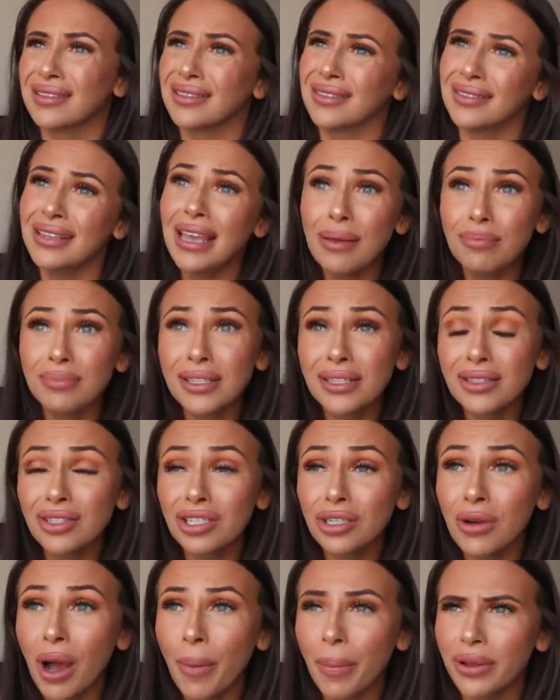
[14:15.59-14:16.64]
the zip doesn't
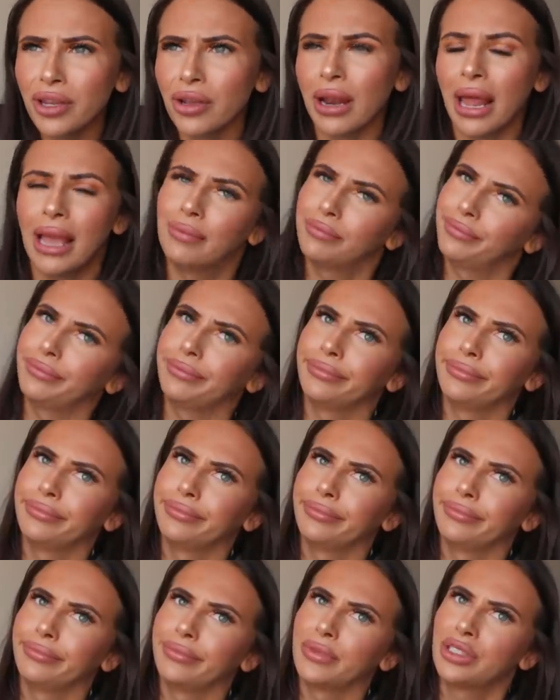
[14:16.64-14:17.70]
do up, and you're like,
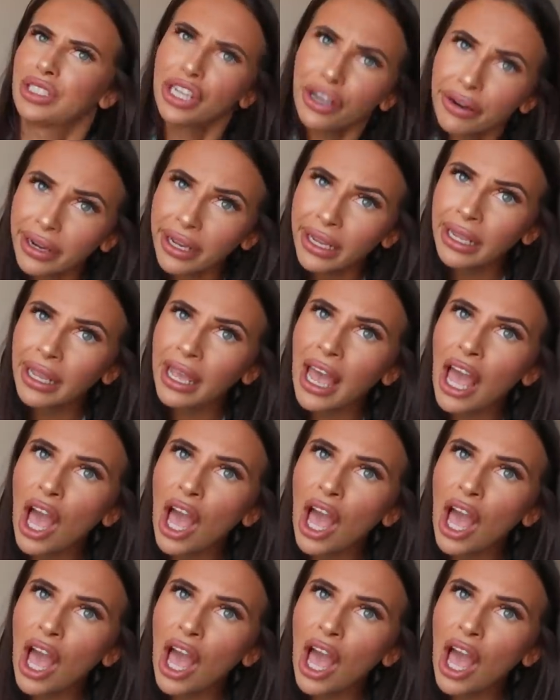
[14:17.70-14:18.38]
sorry?